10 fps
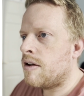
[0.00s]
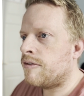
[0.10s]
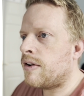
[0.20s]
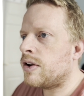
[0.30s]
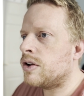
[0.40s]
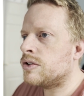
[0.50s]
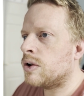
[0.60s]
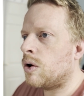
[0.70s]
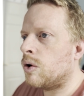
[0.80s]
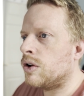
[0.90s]
Focus
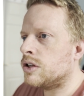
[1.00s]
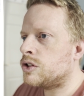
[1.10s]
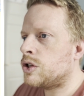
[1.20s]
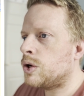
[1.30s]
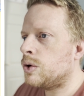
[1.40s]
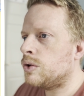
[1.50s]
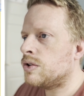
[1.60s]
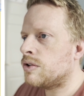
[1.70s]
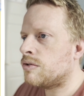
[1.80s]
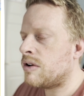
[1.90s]
on 2
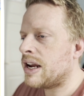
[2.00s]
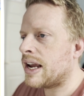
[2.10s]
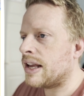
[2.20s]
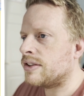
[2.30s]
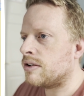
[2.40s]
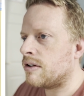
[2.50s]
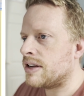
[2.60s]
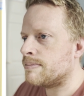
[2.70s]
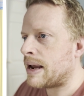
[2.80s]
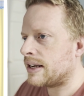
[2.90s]
to 3
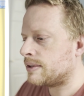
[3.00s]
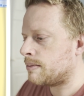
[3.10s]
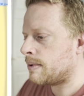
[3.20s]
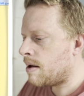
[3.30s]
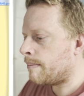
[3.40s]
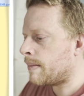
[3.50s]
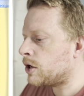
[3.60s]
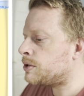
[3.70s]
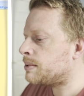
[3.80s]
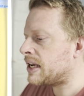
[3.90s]
categories maximum.
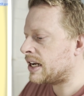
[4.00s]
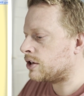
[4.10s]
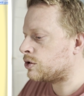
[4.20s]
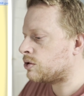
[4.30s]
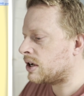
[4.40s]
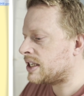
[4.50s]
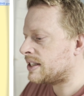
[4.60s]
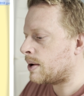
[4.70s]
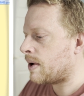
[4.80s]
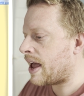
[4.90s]
Most beginners try to
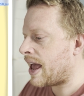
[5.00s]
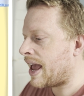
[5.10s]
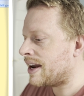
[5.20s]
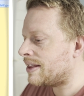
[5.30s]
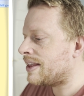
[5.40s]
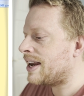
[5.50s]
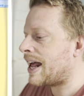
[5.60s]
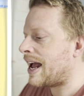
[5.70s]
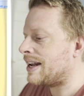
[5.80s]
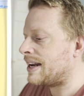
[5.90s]
sell anything
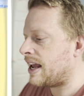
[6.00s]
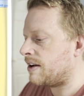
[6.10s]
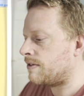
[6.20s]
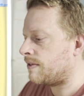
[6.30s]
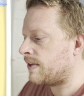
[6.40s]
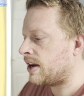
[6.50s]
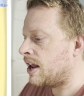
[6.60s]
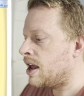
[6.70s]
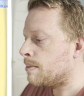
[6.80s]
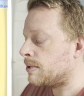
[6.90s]
and everything,
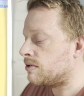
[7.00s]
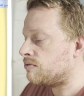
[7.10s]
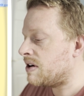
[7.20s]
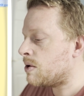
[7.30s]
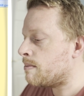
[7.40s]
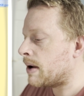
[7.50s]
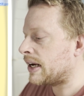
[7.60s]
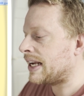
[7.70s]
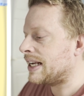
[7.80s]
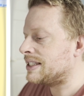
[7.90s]
but the real
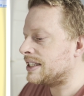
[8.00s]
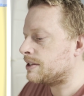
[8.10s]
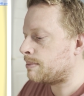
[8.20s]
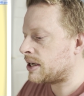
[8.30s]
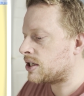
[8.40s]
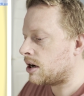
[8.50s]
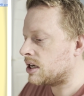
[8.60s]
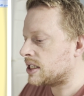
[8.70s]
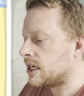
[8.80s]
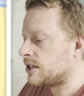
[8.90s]
money is in
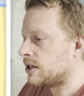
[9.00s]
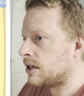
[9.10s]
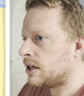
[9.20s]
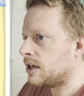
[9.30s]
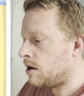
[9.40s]
specialization.